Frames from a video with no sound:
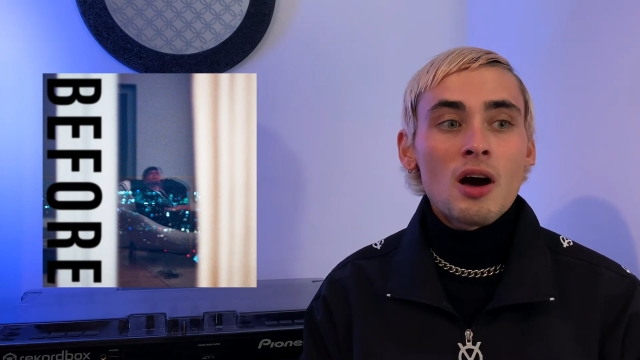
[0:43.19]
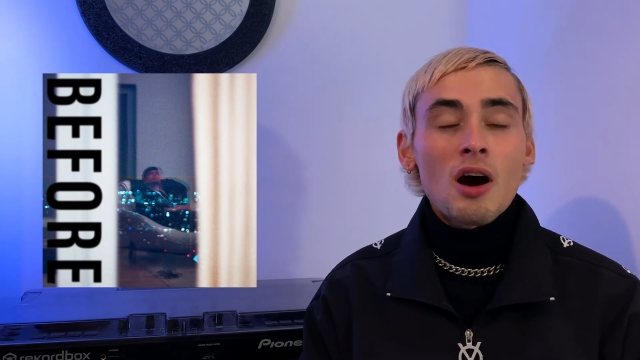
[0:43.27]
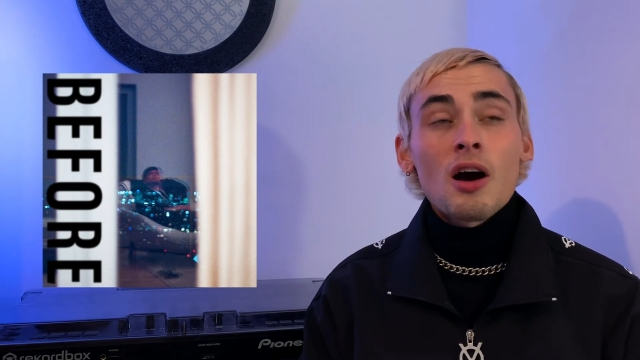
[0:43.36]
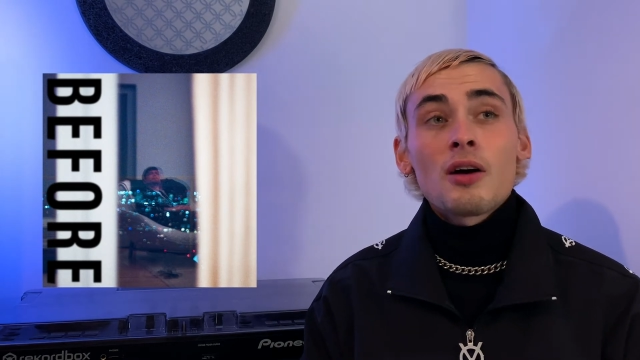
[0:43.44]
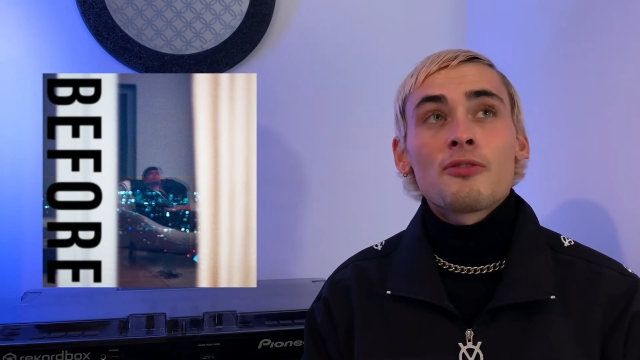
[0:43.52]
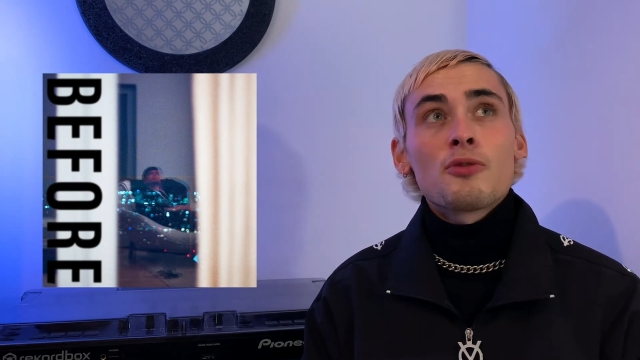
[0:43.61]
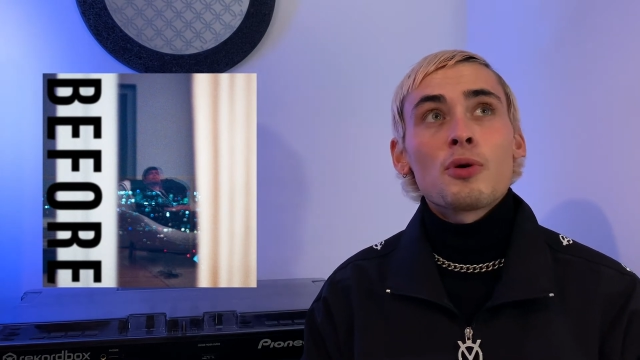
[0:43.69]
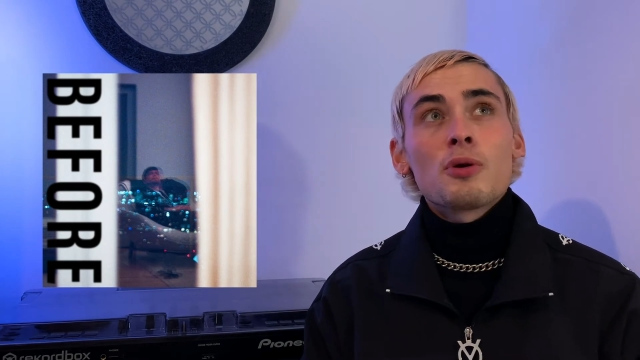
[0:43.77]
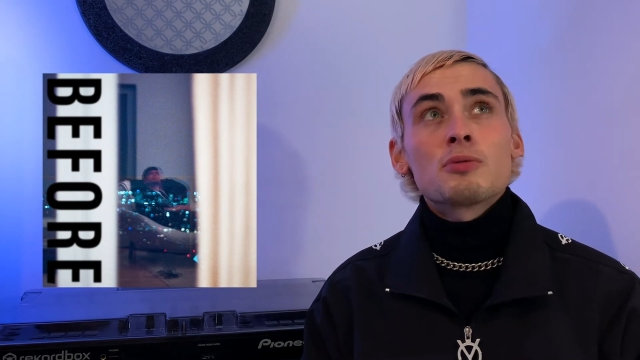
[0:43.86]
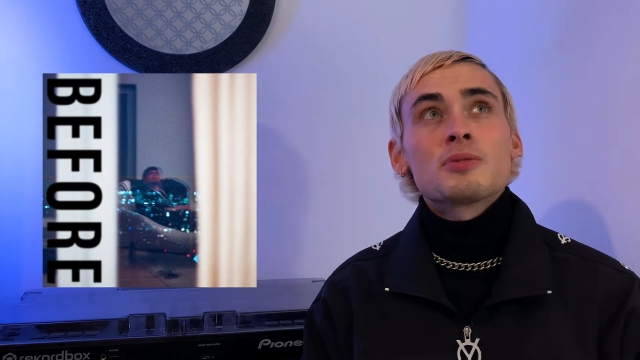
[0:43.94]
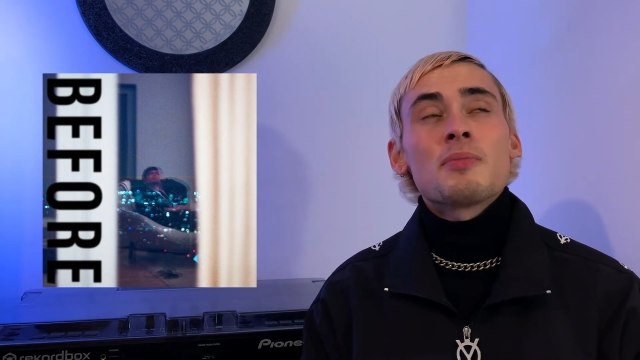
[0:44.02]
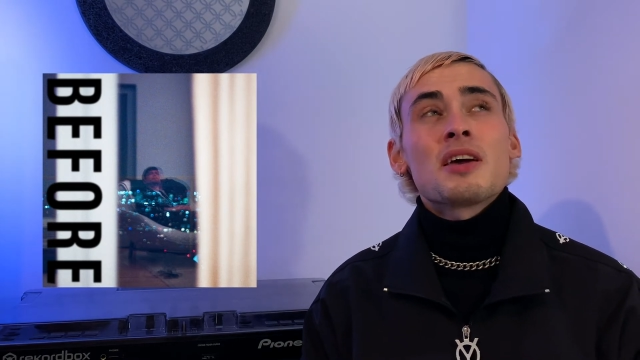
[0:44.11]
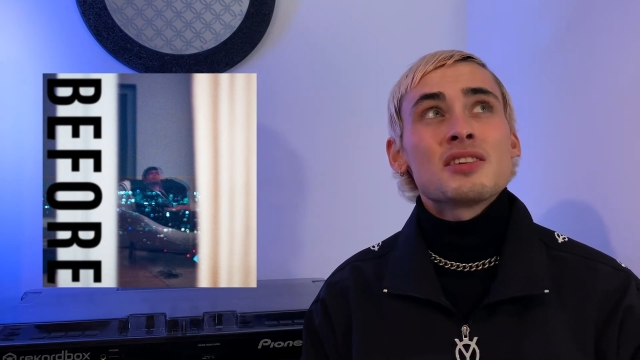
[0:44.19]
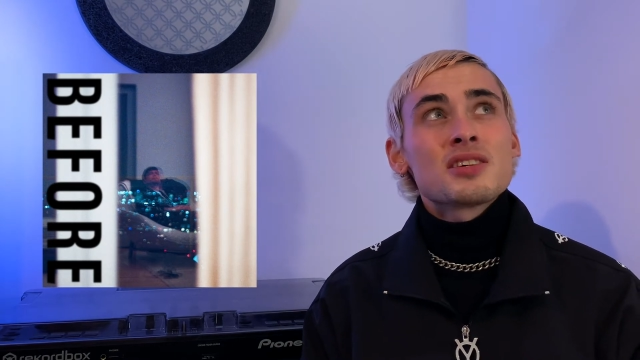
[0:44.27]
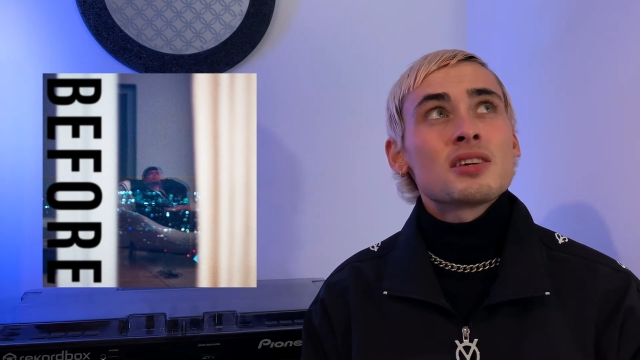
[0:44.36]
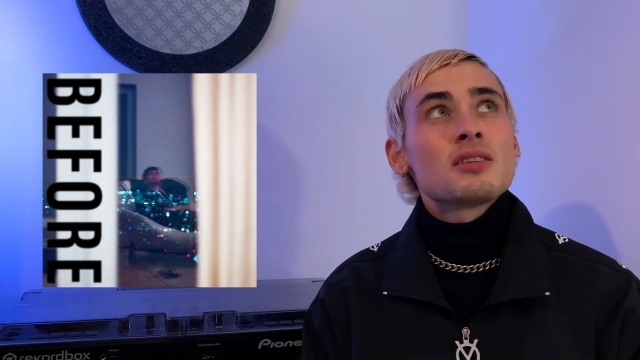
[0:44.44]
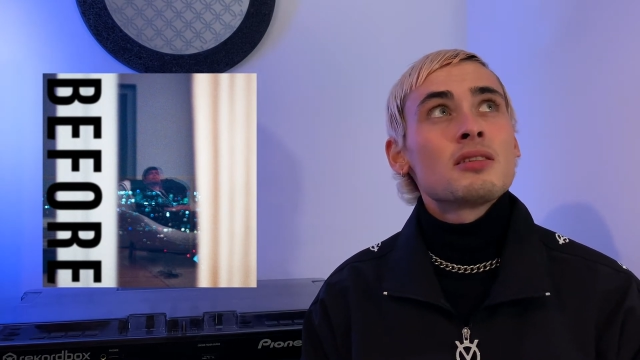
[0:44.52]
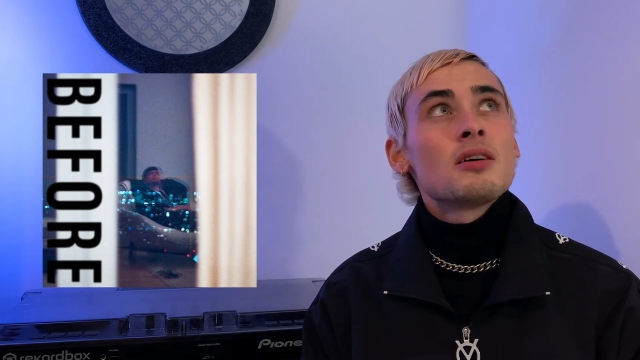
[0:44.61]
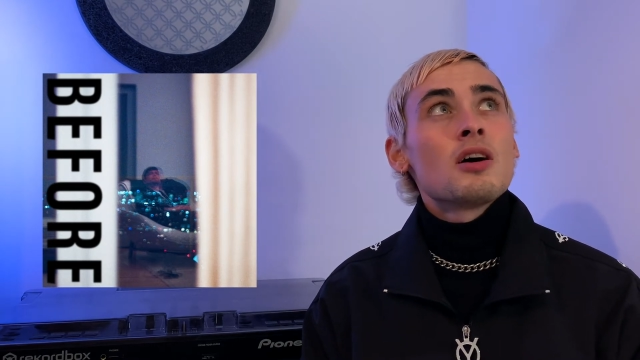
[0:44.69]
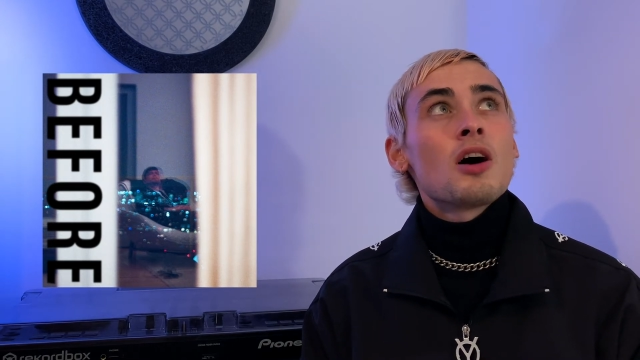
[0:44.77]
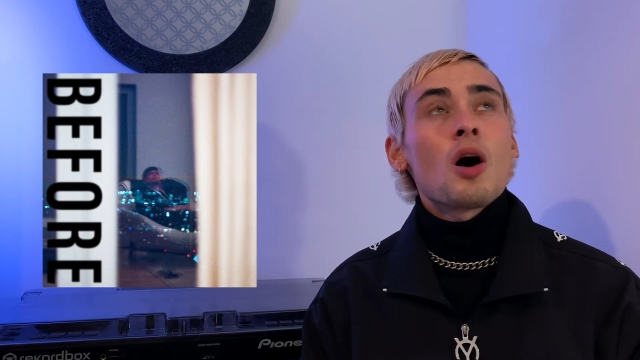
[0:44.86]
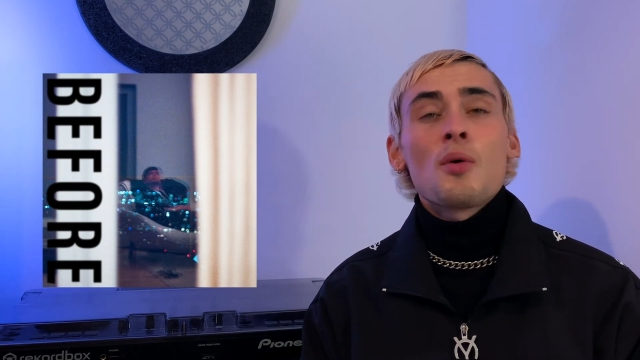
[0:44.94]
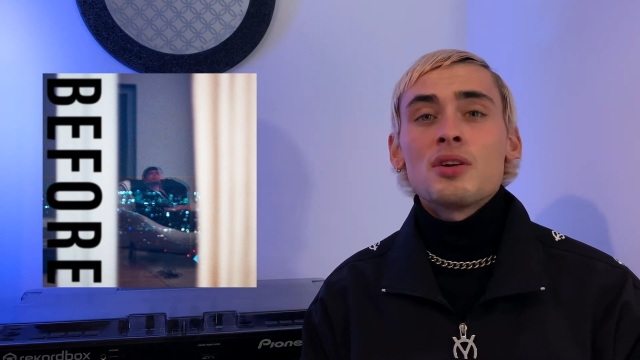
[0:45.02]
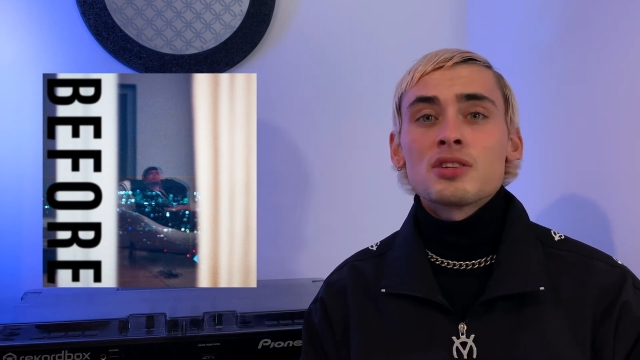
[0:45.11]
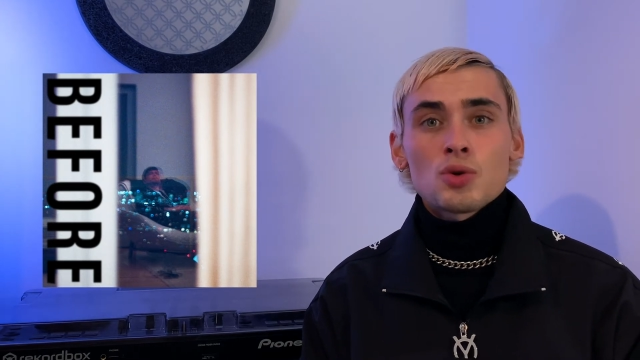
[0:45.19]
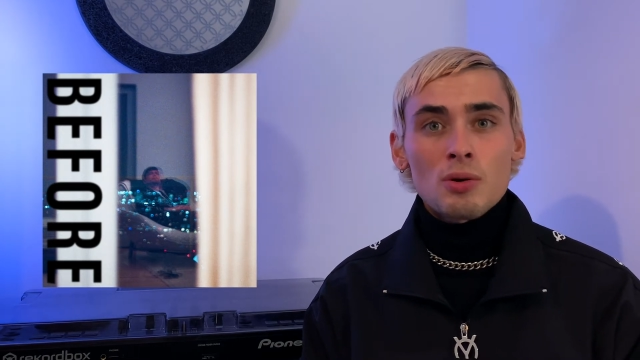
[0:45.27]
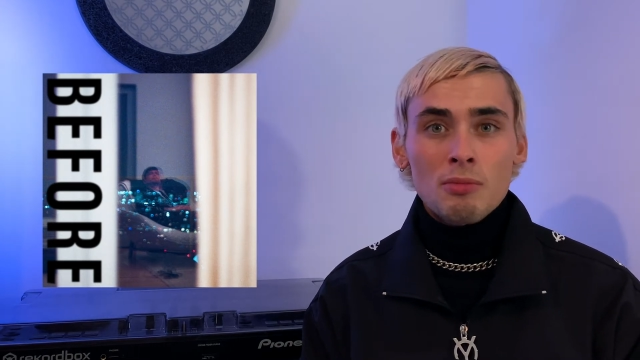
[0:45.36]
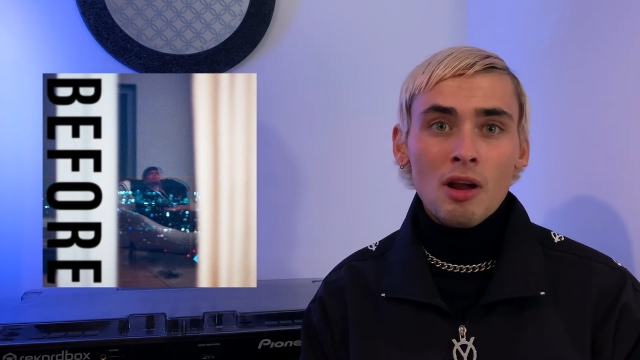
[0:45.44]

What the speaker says: I thought it was amazing. I went and saw him